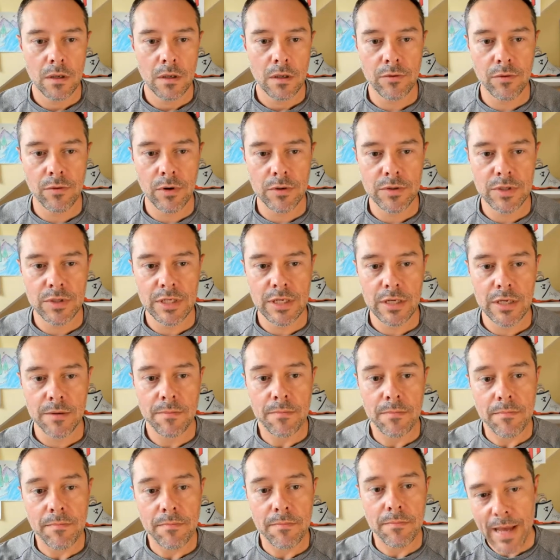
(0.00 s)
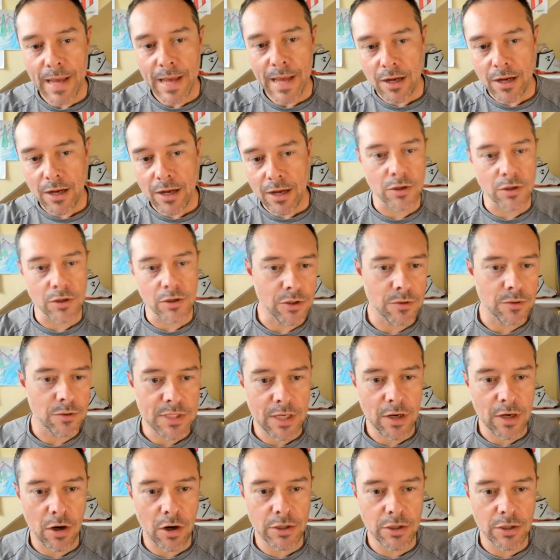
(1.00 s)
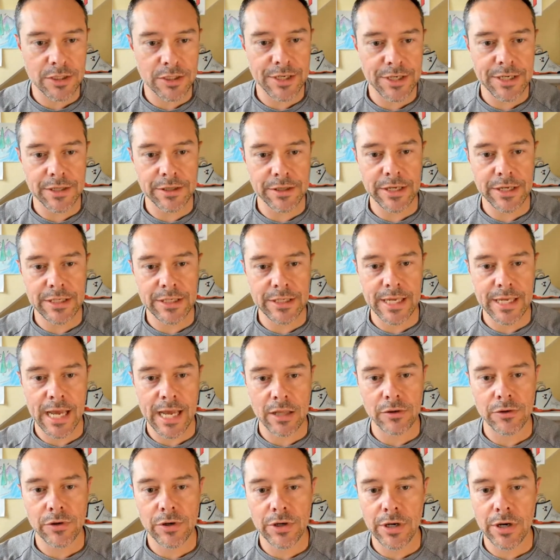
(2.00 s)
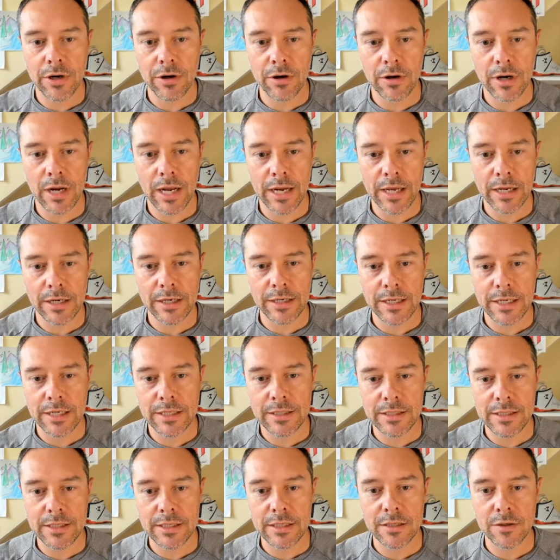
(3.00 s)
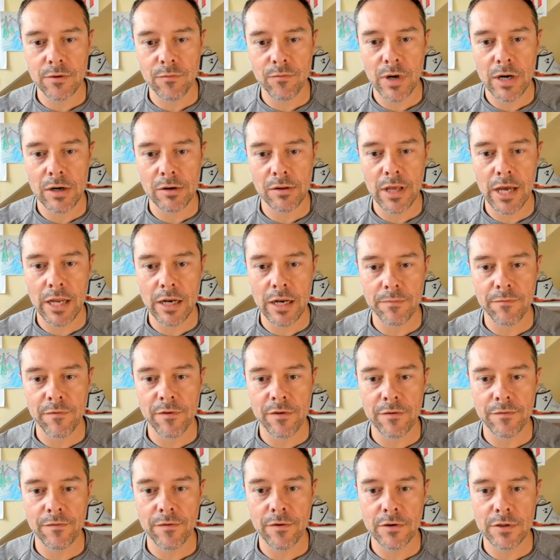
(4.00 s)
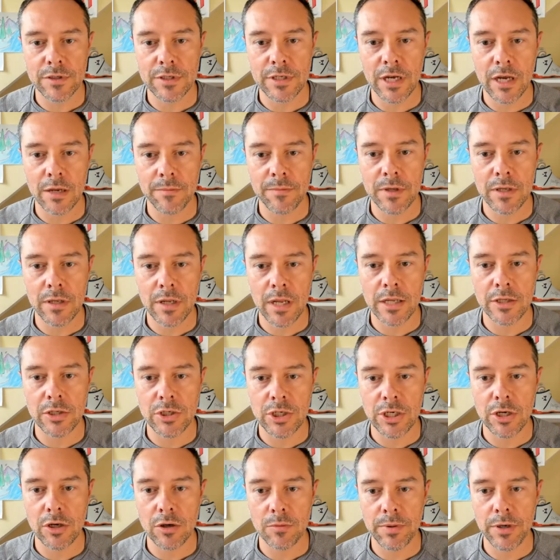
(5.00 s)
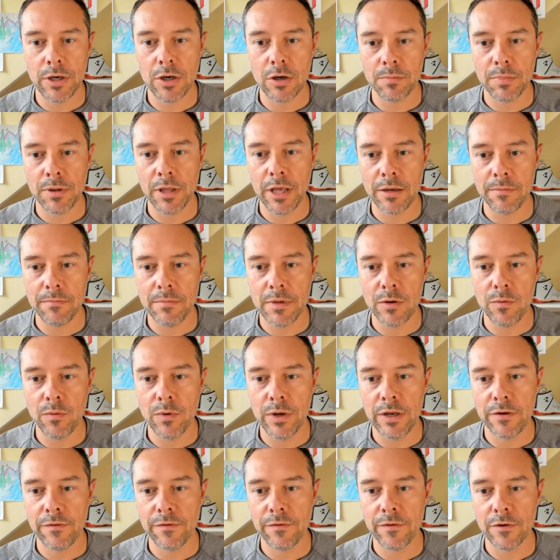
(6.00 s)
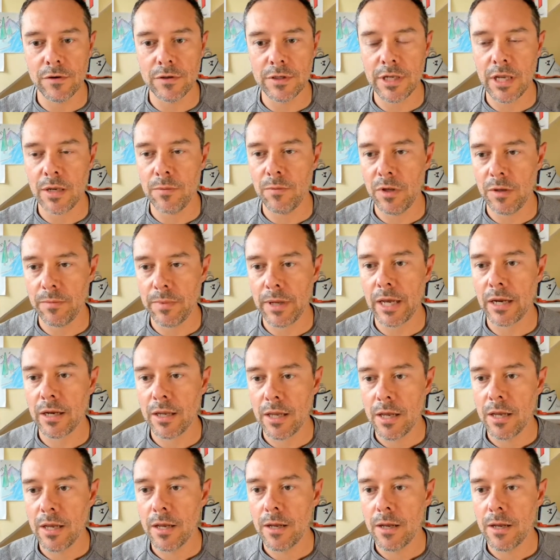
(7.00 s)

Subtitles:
Rosie, back on YouTube, said Argentina League is calendar year. I got an in-season rare lineup for the first time, and GLP are playing midweek, first game week back.